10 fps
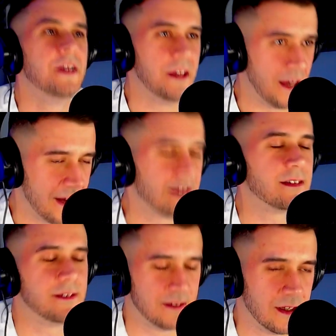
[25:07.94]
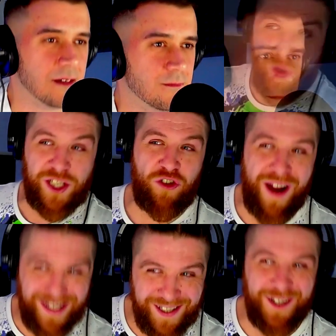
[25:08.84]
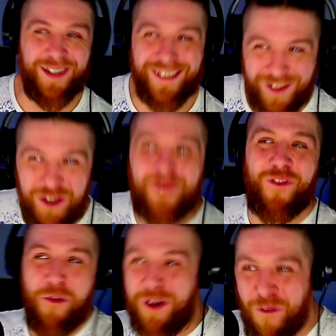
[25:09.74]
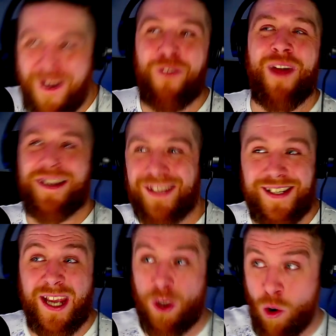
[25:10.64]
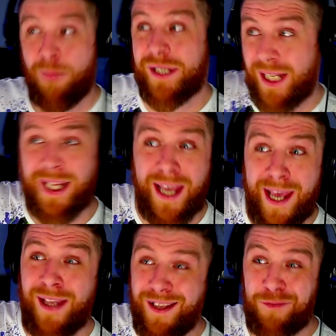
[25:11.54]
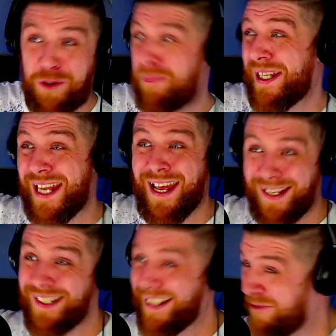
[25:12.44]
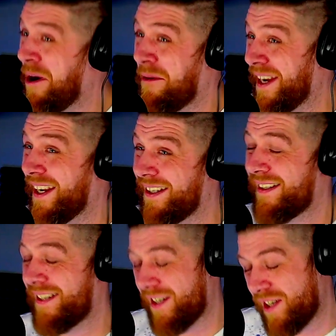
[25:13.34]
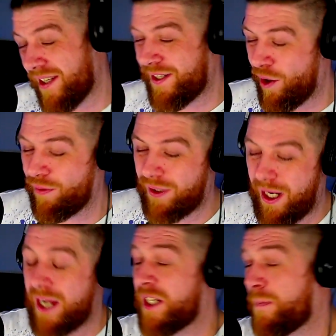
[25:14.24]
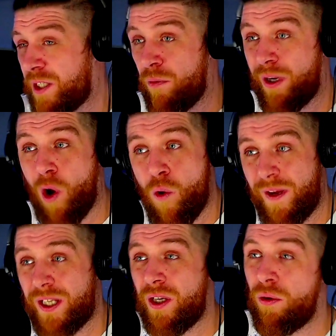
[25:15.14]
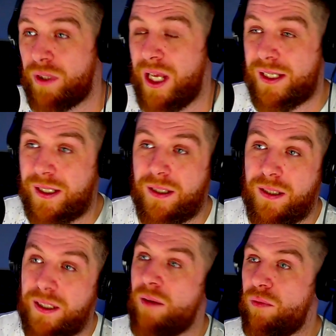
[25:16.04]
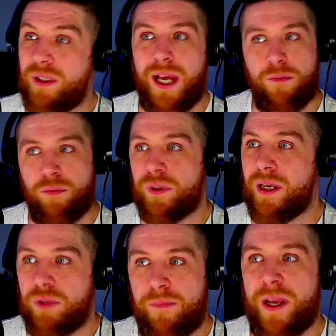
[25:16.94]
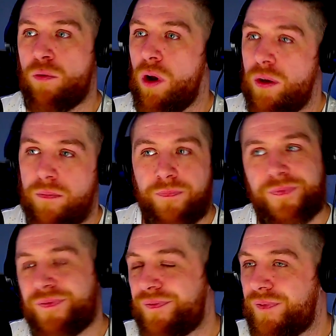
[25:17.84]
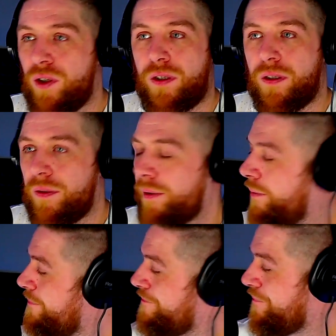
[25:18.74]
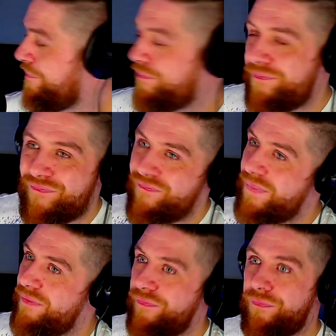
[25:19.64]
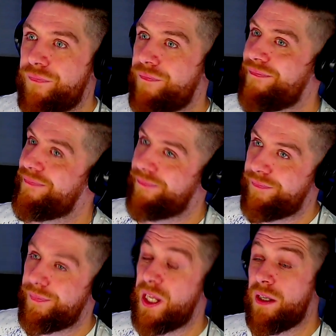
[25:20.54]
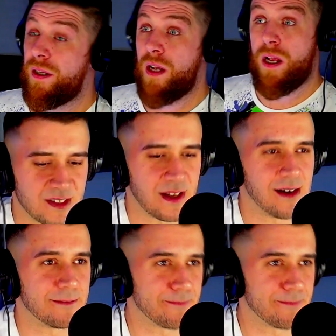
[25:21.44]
So I've always tried to just throw enough out there to say, yo, I'm still here. I'm just busy. Yeah. You know what I mean? Yeah. So, and especially with COVID, that was a big one. Yeah, mate. The whole scene's just a mess, wasn't it? Because of that.